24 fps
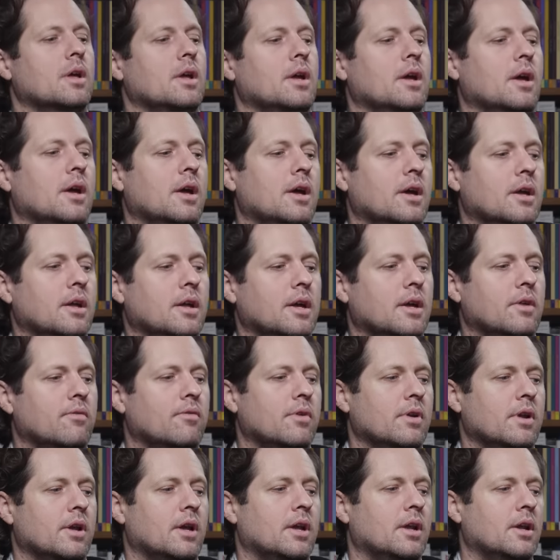in,
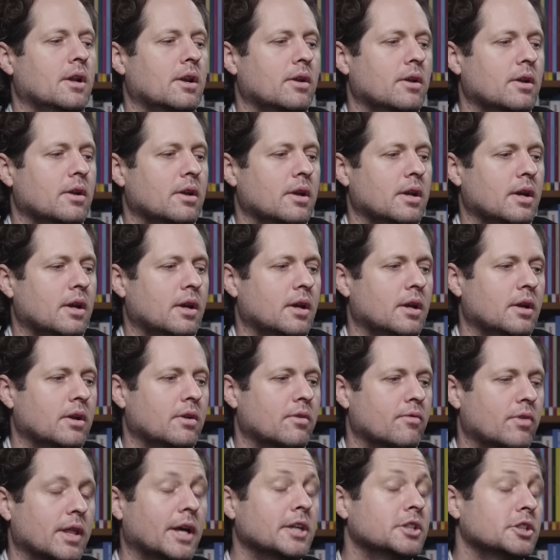in,
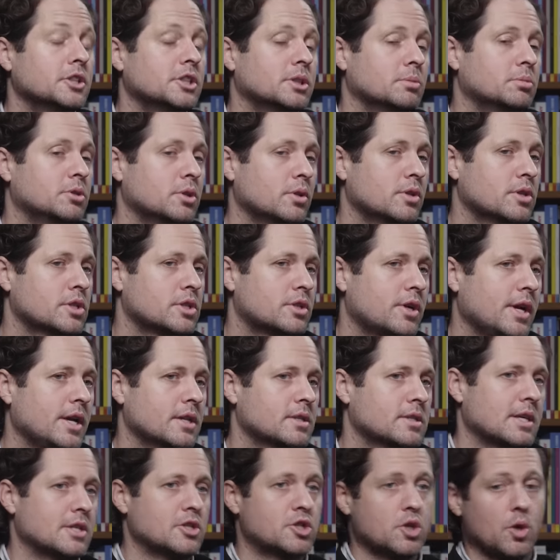in relationship to the
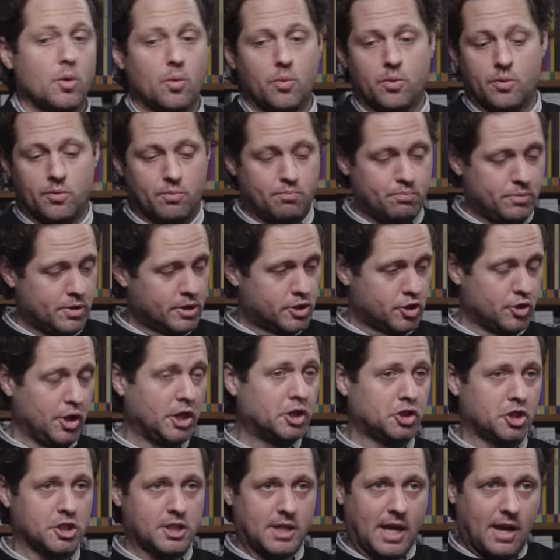streets. And so the
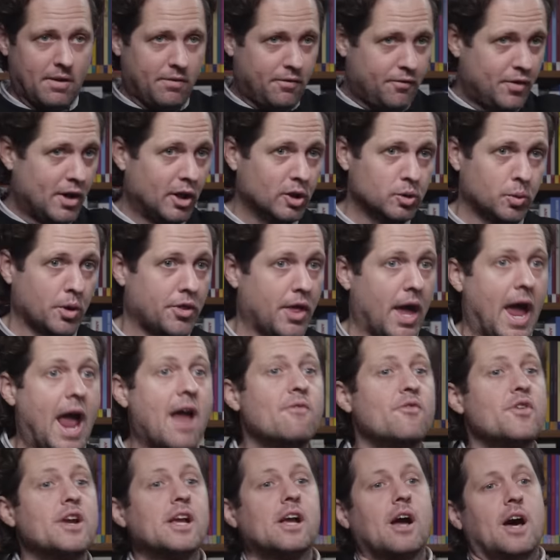streets just get filled with
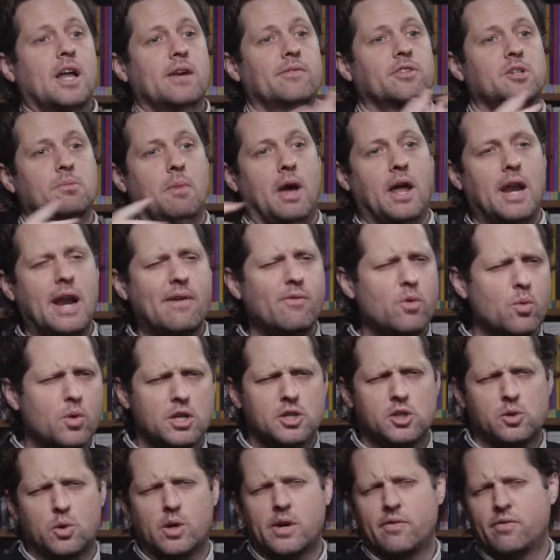every kind of demand. Everyone
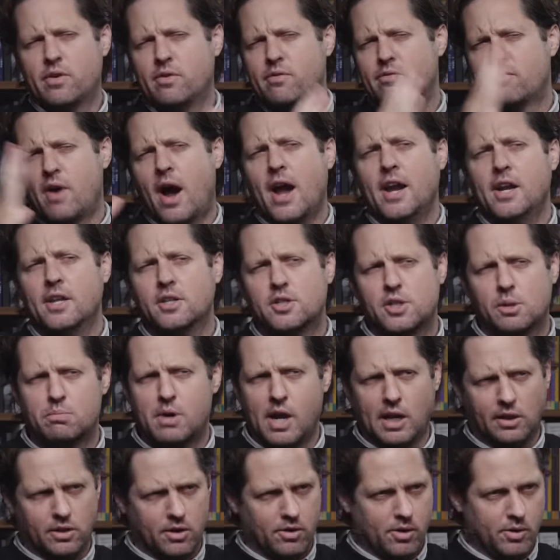is sort of invited to
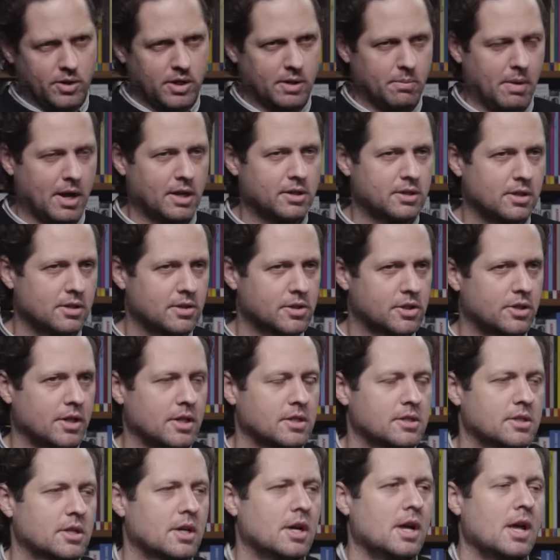bring their own demand to the
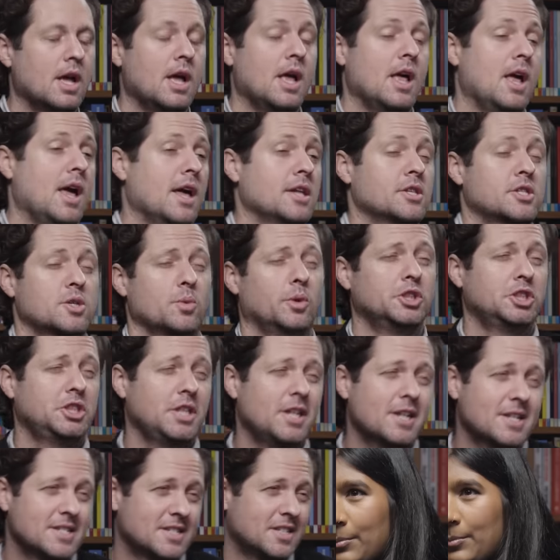streets. And so what she
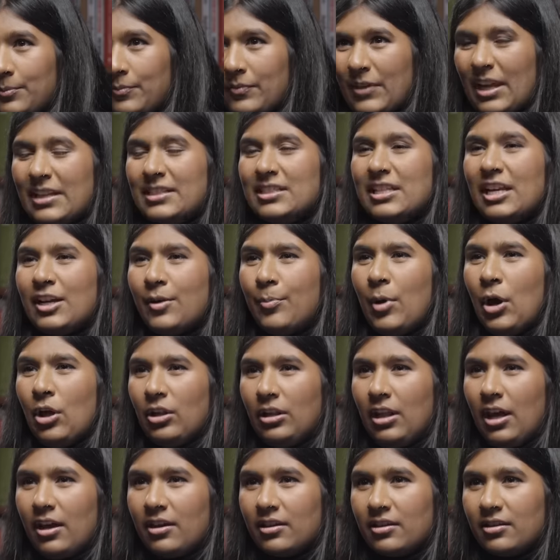does is she it's sits- It's like a
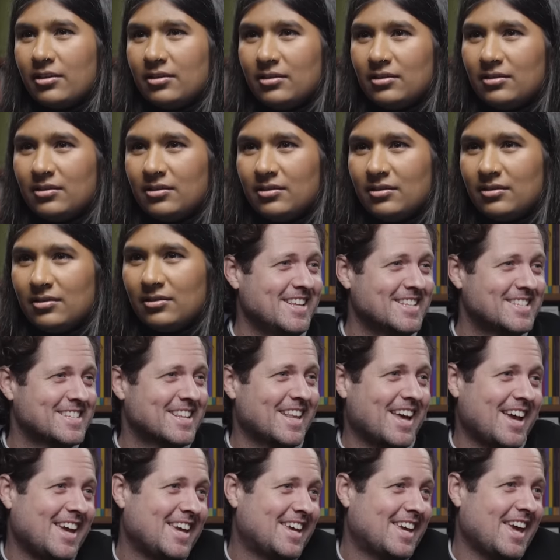potluck. It is
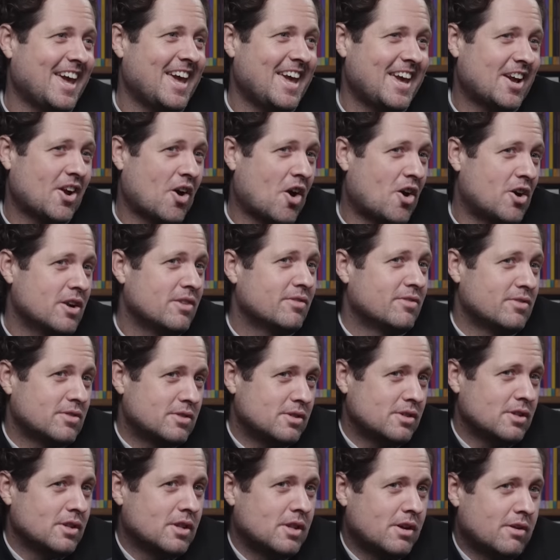like a
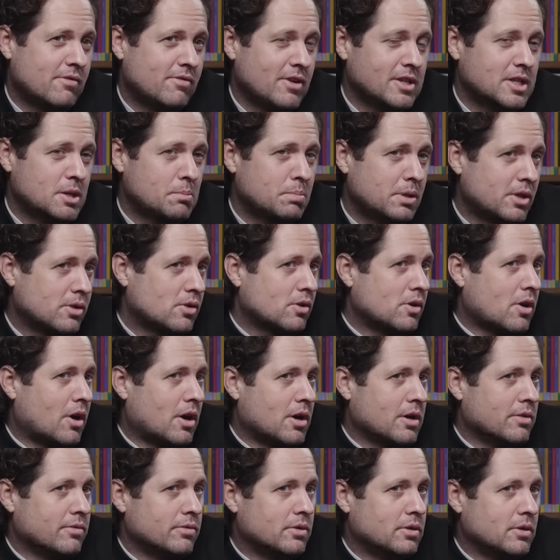carnival of, it's a political
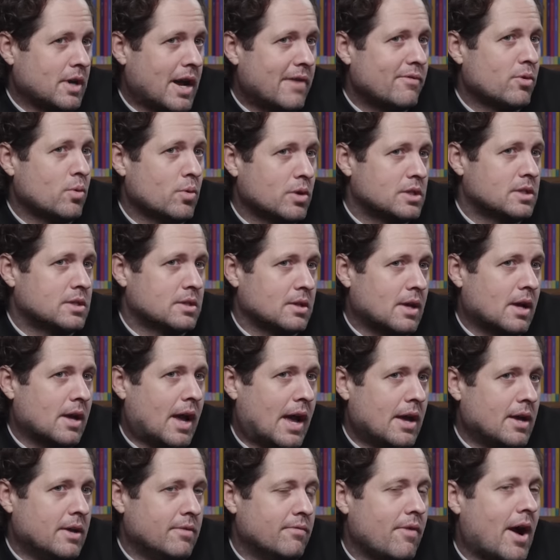carnival. Everyone's
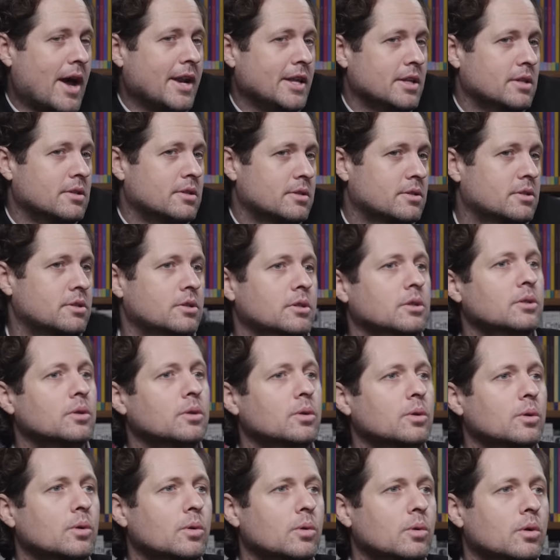invited
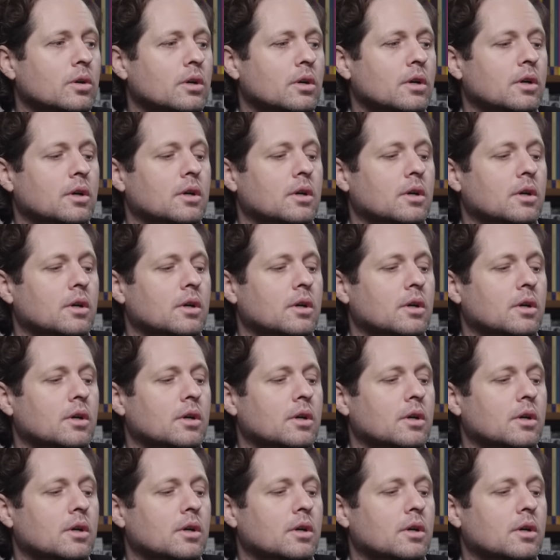to